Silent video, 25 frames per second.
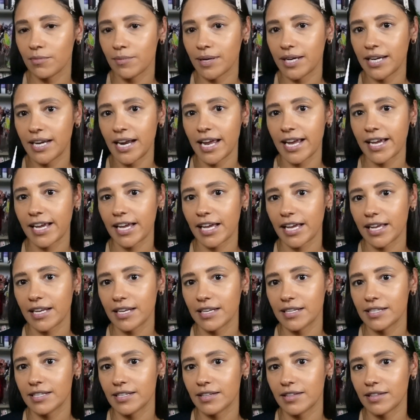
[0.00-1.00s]
my neck
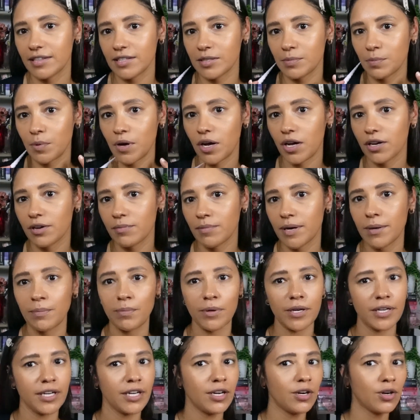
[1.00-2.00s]
and this part of my
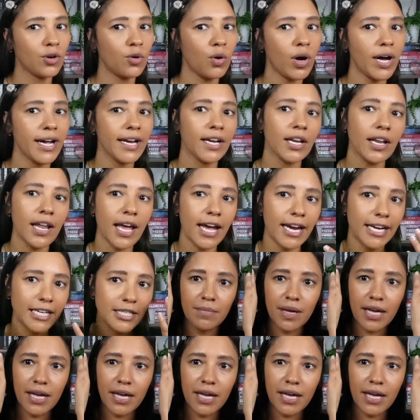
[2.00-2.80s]
body are quite light.